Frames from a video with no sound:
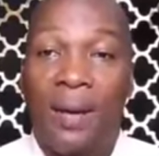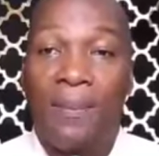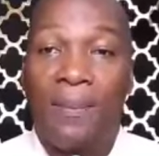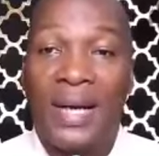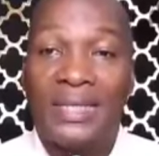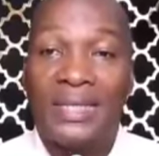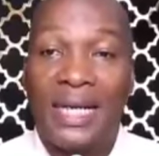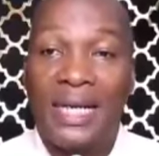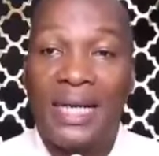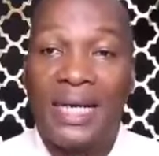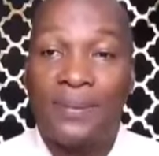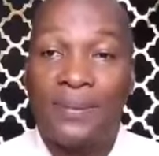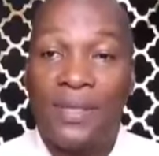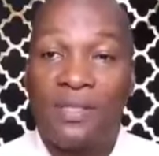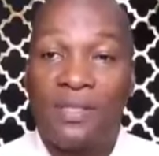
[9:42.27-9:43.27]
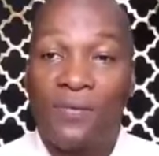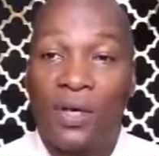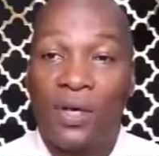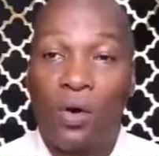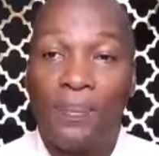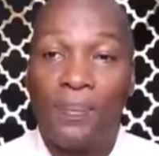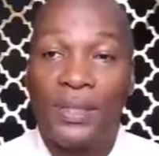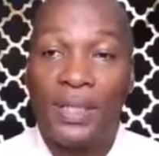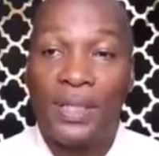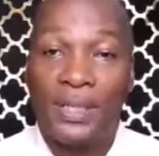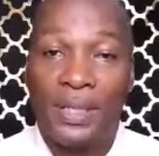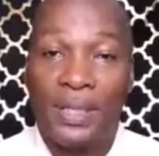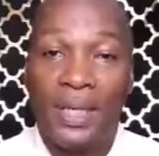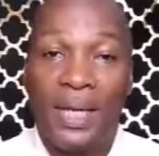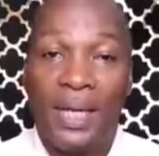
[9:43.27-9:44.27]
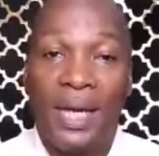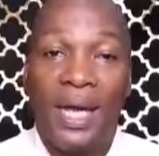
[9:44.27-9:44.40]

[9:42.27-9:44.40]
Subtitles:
mastering a specific competency,